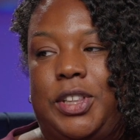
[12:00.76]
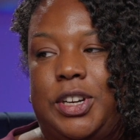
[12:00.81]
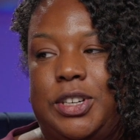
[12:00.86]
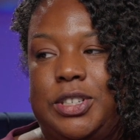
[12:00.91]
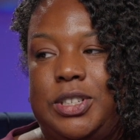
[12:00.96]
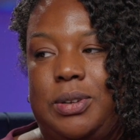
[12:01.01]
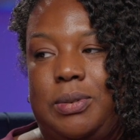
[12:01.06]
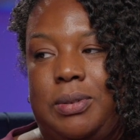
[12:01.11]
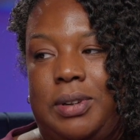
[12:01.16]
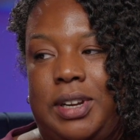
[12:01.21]
their
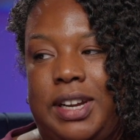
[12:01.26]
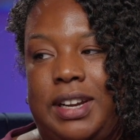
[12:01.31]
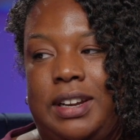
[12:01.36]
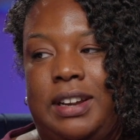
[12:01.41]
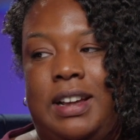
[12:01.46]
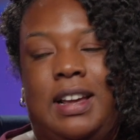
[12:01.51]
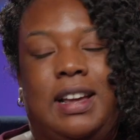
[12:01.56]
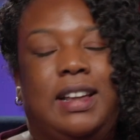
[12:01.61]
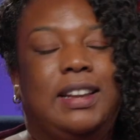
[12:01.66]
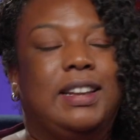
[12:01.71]
schooling.
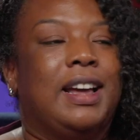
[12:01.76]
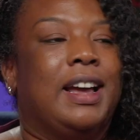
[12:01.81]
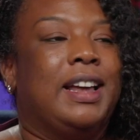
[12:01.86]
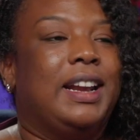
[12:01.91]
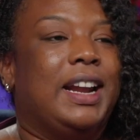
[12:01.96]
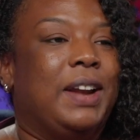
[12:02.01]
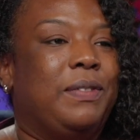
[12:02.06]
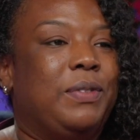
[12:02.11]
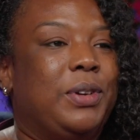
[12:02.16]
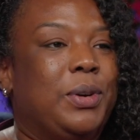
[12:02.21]

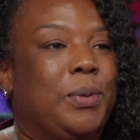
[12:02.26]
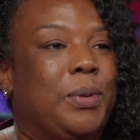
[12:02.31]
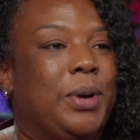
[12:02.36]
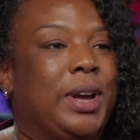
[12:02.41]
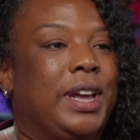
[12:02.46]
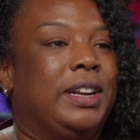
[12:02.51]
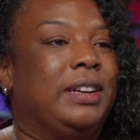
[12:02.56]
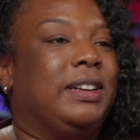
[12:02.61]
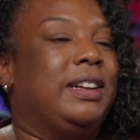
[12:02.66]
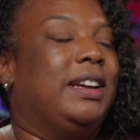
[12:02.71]
Not
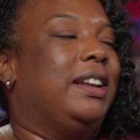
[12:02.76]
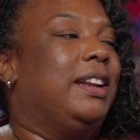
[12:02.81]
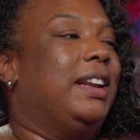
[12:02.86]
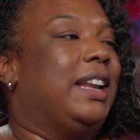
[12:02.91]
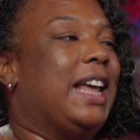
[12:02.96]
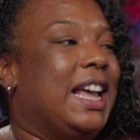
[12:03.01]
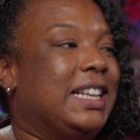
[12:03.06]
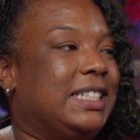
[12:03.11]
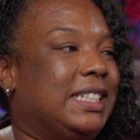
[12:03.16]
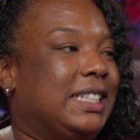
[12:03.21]
everyone
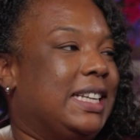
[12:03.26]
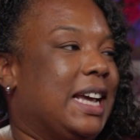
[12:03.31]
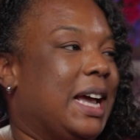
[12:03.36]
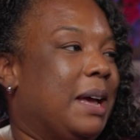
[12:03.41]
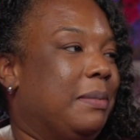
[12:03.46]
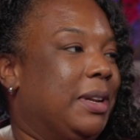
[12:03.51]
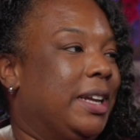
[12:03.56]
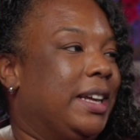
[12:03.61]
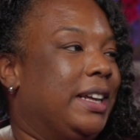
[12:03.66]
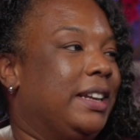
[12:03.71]
has a
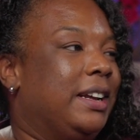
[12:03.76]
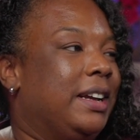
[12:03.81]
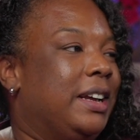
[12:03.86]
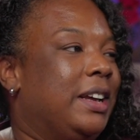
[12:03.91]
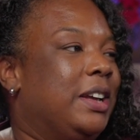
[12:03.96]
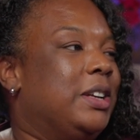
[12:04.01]
tablet.